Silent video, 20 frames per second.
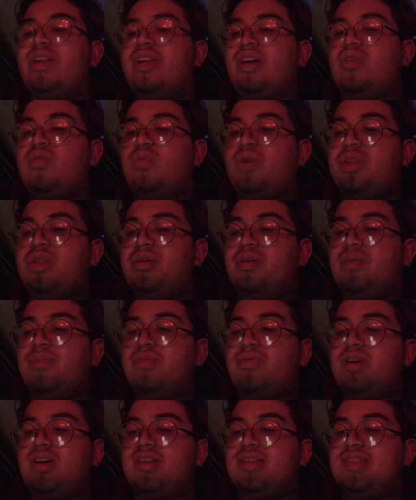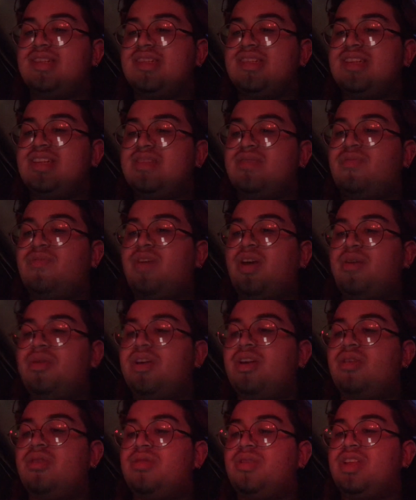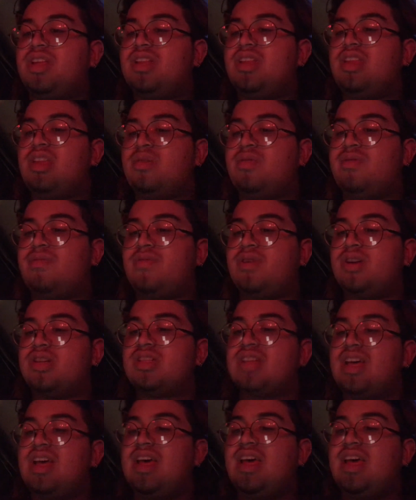out whether a process is very early in the universe